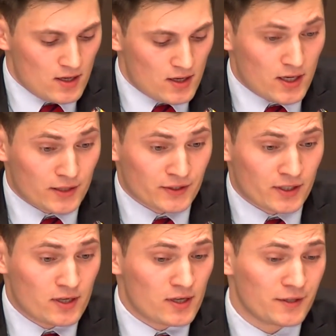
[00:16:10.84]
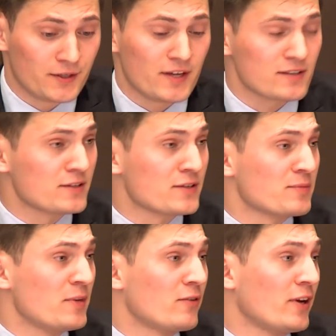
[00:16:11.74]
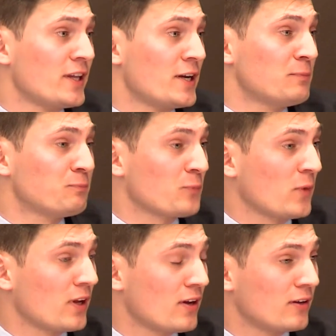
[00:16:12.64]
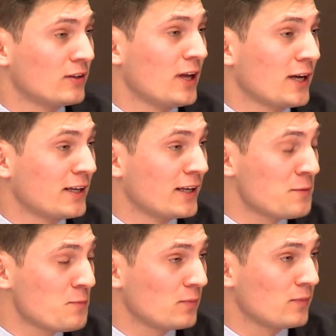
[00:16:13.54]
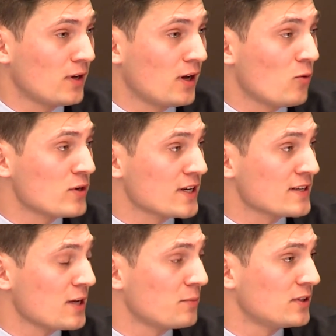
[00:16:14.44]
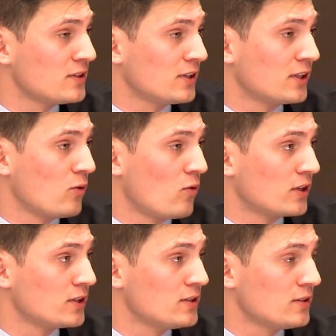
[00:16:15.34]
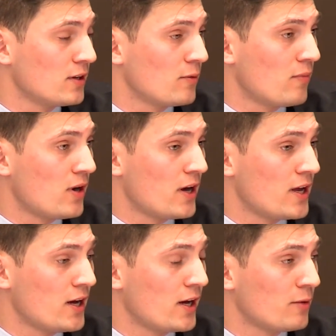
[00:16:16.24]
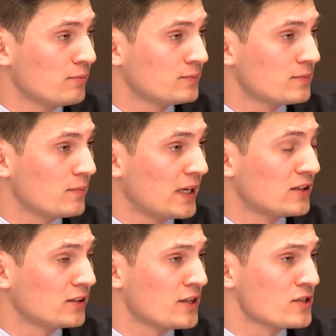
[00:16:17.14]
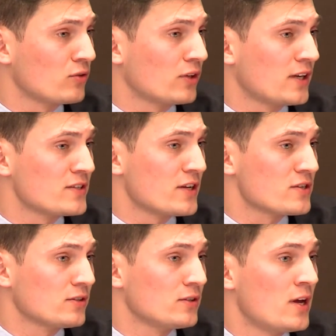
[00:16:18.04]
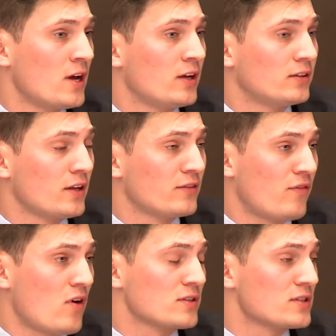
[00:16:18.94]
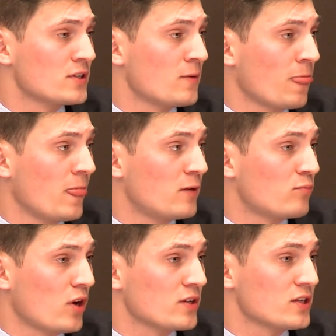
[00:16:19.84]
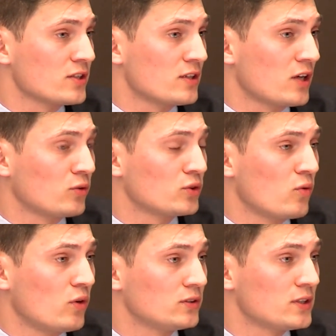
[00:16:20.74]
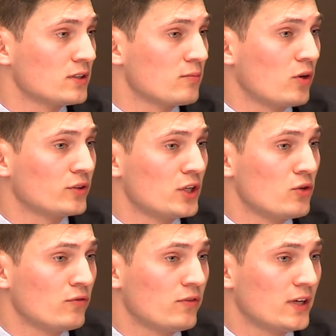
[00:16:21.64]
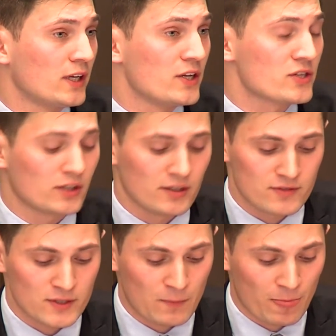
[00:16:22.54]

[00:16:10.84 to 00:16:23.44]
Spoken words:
And yes, this is me right there. Luckily, I was accepted and awarded by a big international organization that funds projects around the world about the youth initiatives.